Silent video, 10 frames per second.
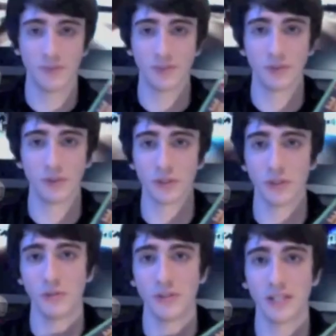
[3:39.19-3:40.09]
not
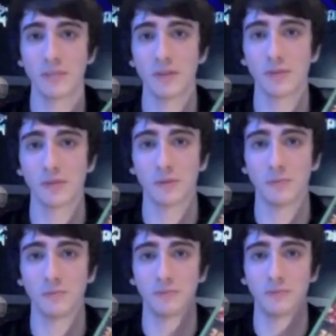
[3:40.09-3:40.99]
too dissimilar
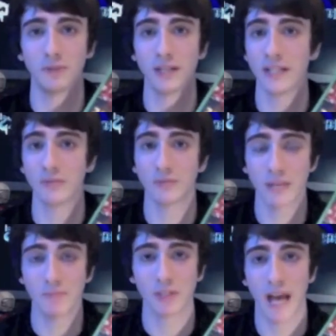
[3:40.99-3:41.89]
from Red Dead Redemption,